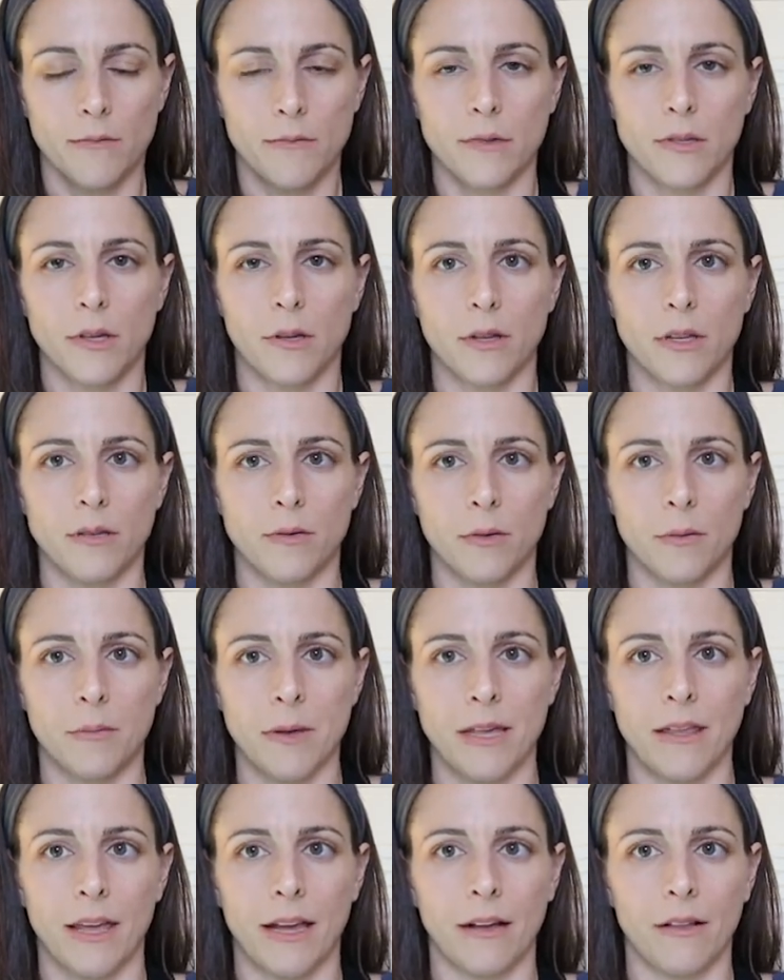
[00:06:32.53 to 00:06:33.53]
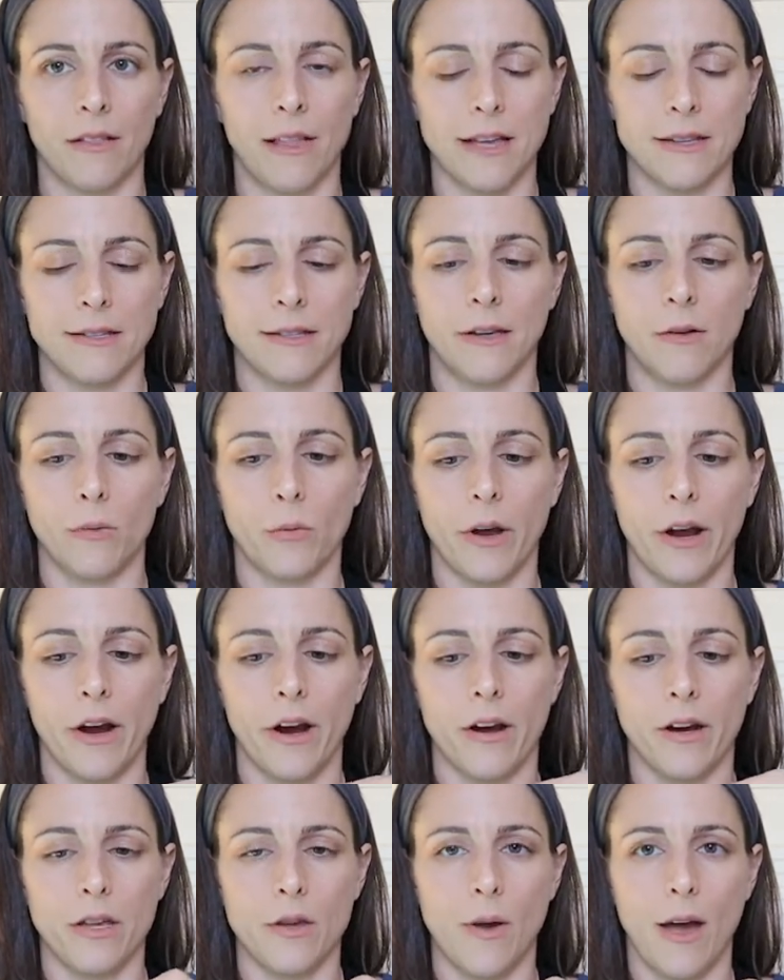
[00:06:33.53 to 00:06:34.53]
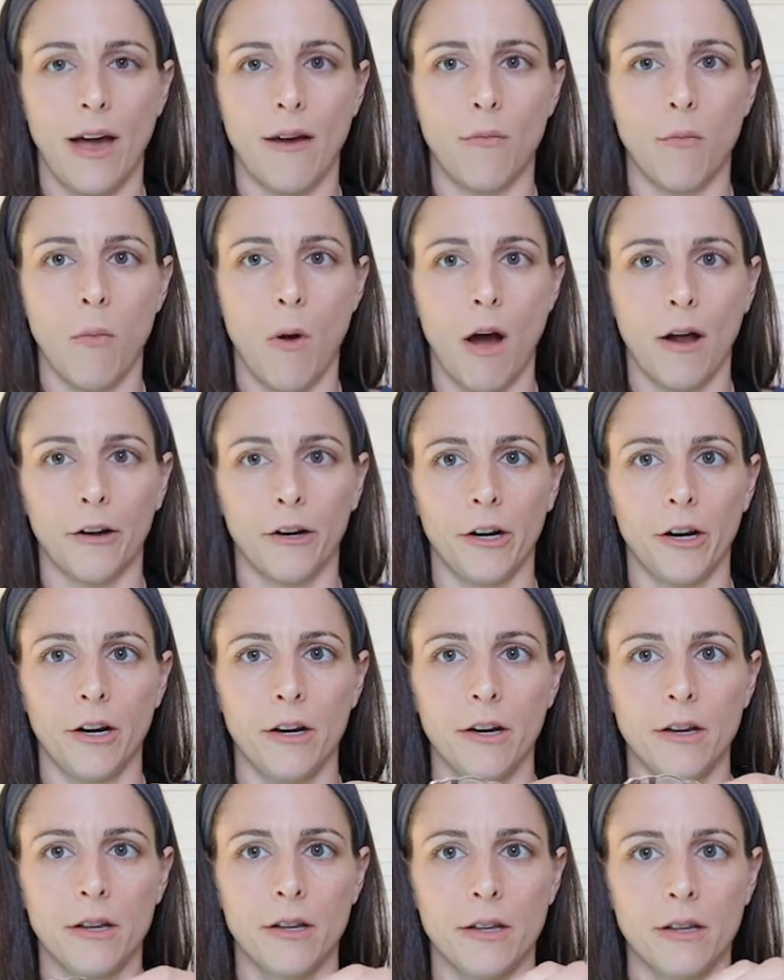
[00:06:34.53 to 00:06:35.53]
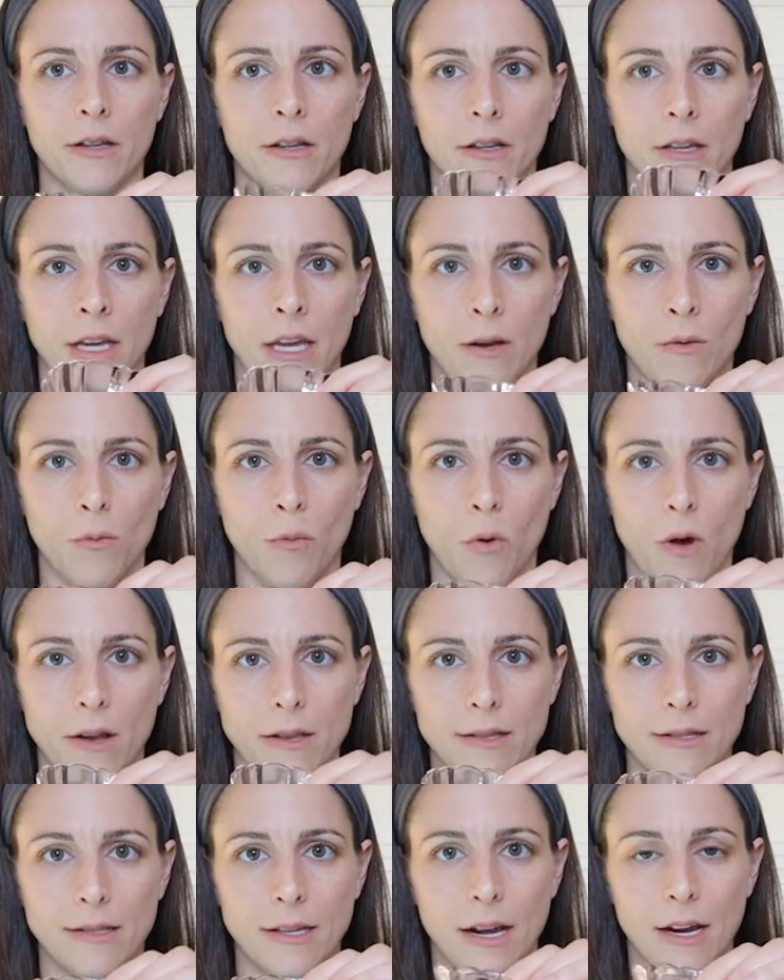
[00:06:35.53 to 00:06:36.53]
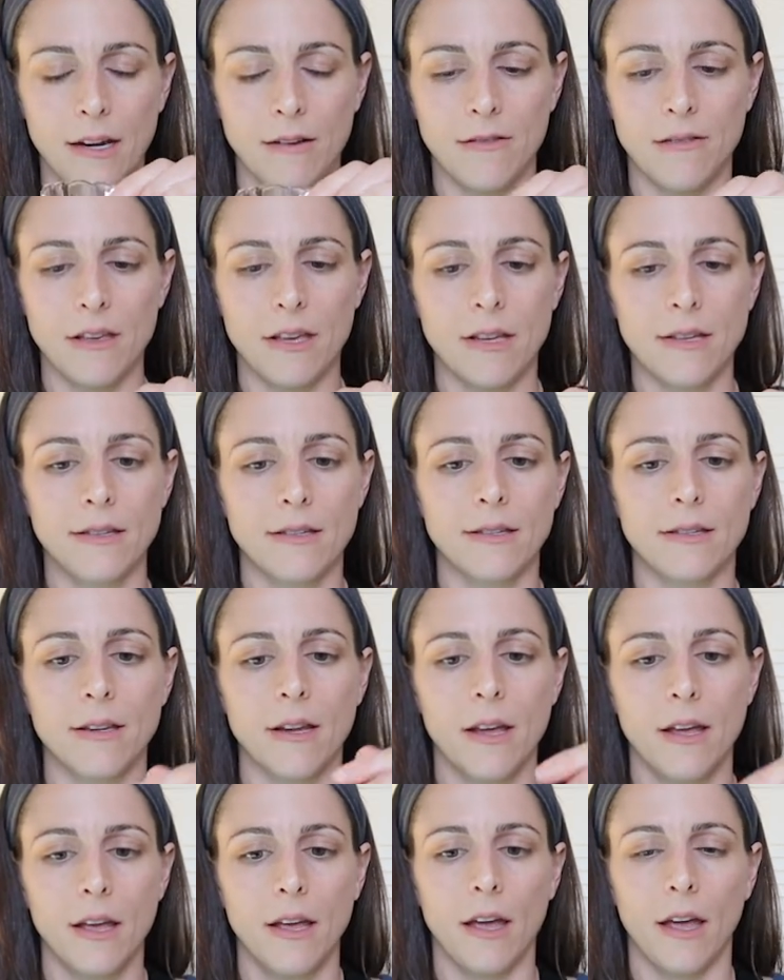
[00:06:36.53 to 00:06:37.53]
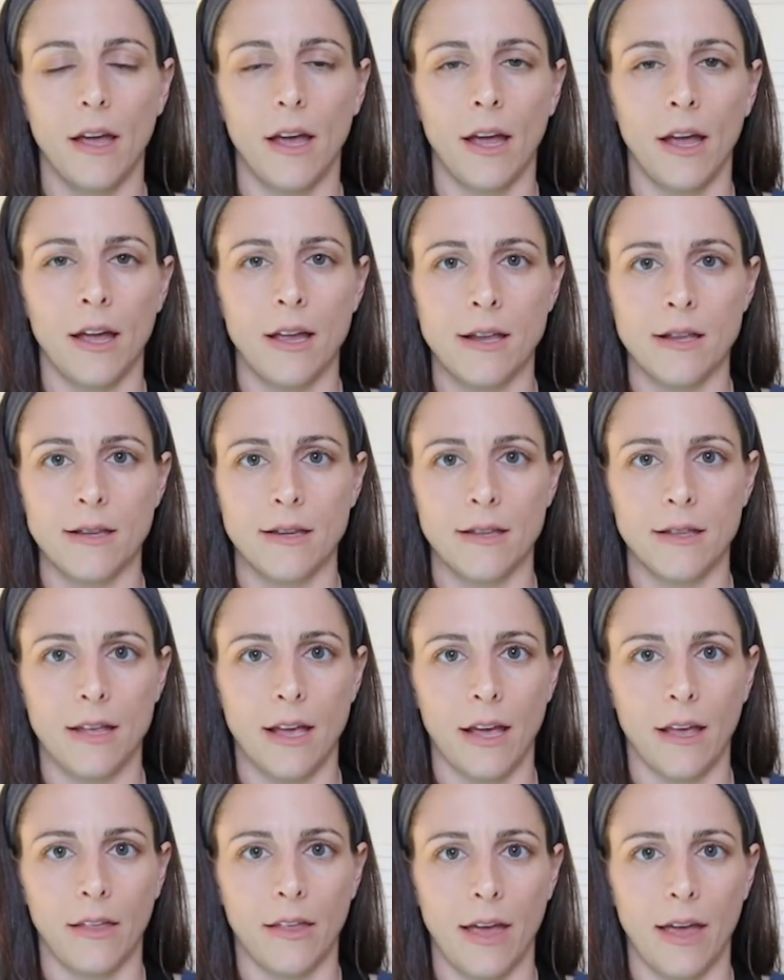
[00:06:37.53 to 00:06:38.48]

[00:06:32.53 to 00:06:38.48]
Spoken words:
So this would be like a lesson where you have water in one side of this and they